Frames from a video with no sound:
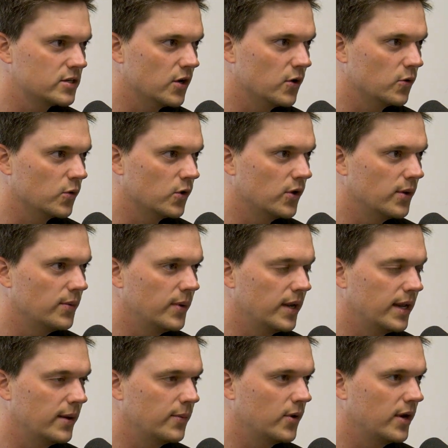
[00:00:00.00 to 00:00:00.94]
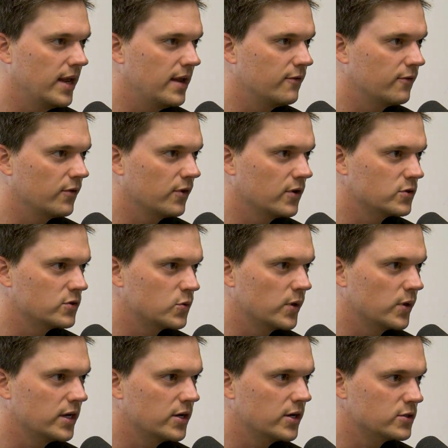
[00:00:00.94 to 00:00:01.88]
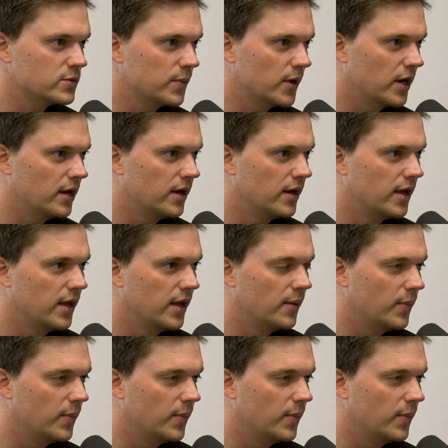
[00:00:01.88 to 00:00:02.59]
So really being able to aim for those windows, but